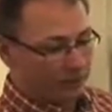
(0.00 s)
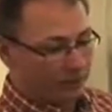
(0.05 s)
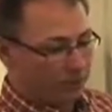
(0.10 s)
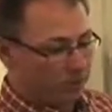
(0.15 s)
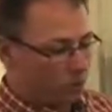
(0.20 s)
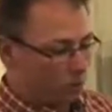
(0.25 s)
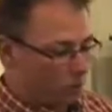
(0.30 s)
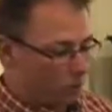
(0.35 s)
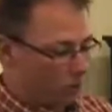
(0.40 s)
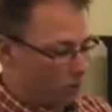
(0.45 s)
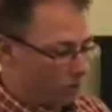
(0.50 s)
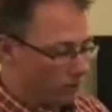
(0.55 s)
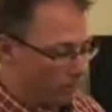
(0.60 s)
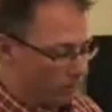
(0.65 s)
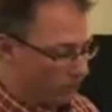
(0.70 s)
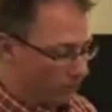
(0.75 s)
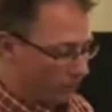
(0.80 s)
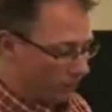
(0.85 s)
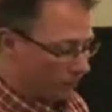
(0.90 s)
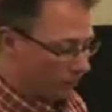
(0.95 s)
it a borehole,
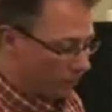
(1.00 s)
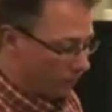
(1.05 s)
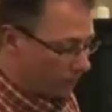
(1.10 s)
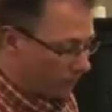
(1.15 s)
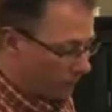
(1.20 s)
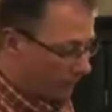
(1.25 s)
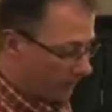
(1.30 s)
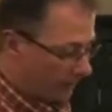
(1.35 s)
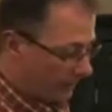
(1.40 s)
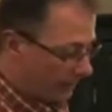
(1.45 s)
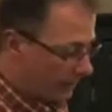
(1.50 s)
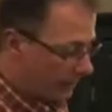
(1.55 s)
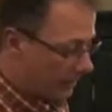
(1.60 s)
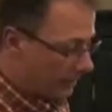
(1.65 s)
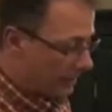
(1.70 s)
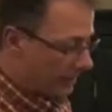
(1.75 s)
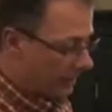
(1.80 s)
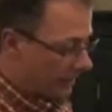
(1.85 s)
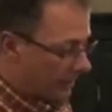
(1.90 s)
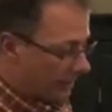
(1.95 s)
was what we're creating.
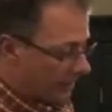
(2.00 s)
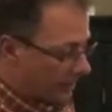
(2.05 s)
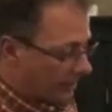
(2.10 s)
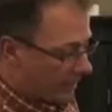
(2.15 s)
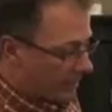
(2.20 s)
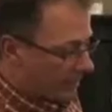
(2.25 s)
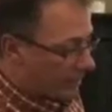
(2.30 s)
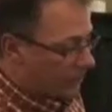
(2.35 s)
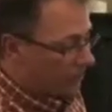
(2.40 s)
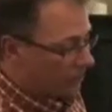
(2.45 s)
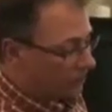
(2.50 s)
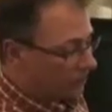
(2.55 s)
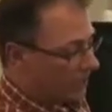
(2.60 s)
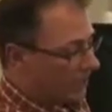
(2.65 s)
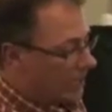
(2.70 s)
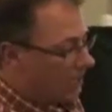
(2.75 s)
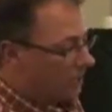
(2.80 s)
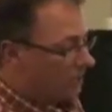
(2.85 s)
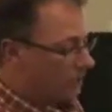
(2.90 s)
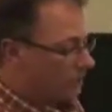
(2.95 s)
You can
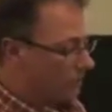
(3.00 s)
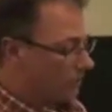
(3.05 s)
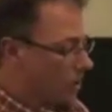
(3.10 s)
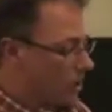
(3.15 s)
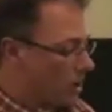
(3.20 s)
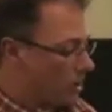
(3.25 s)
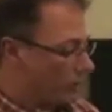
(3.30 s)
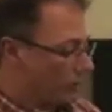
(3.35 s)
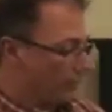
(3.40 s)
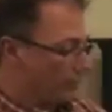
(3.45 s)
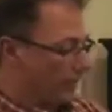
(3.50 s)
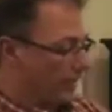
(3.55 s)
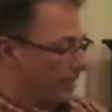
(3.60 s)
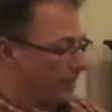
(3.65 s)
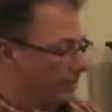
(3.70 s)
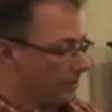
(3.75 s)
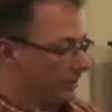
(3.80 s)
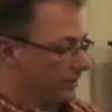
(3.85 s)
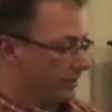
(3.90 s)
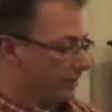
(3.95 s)
sample from the auger
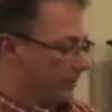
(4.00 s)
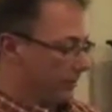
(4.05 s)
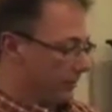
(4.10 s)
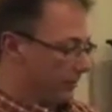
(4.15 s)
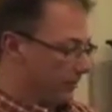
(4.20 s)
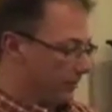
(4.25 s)
flights if